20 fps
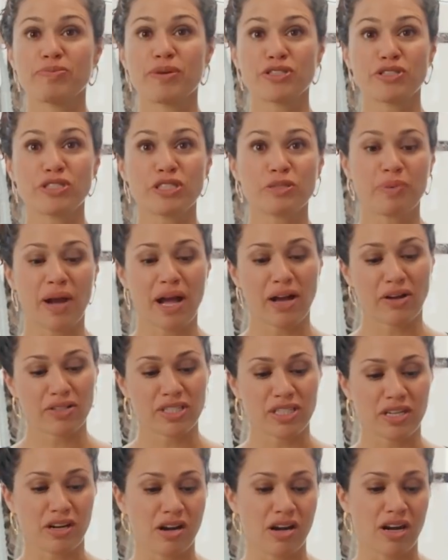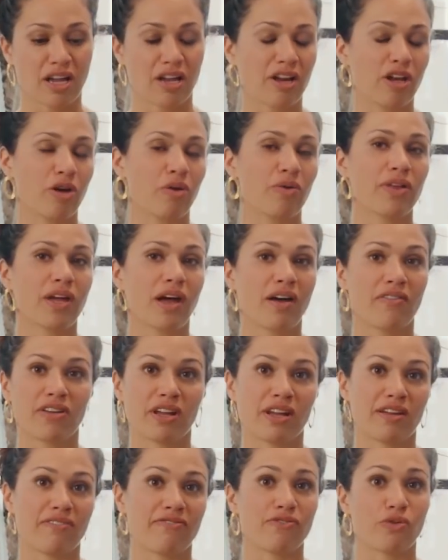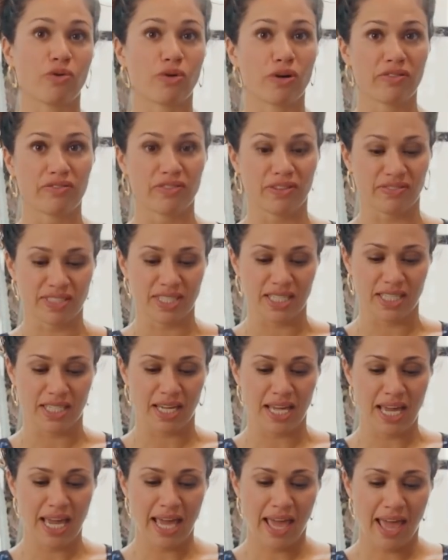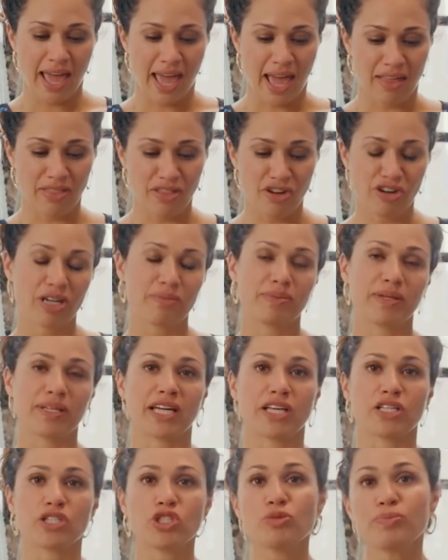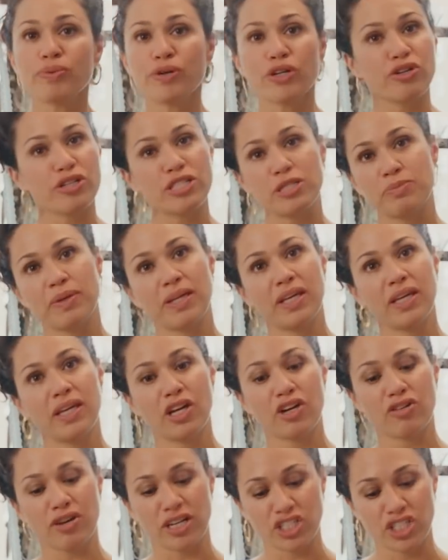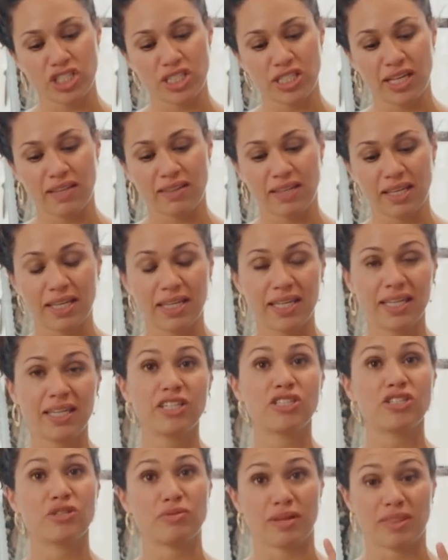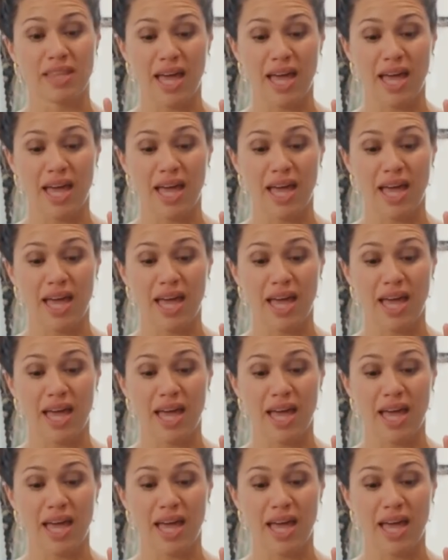Brussels sprouts are gonna go in the oven at 450, and they're gonna be like super crispy, crunchy, and the key to doing